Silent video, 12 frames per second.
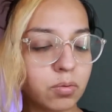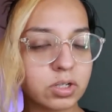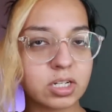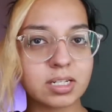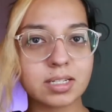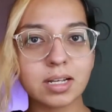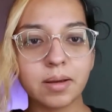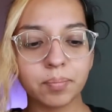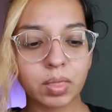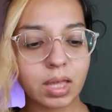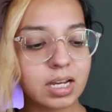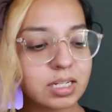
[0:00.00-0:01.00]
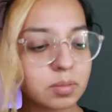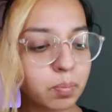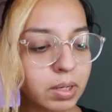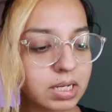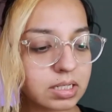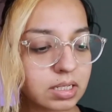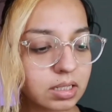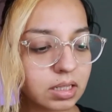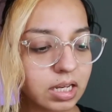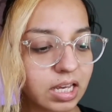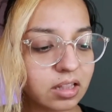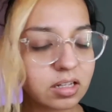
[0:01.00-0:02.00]
which is, it's
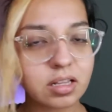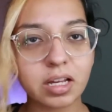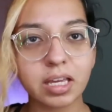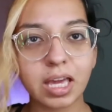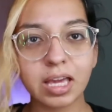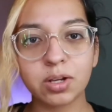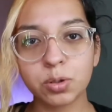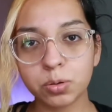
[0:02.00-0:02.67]
basically, it looked like a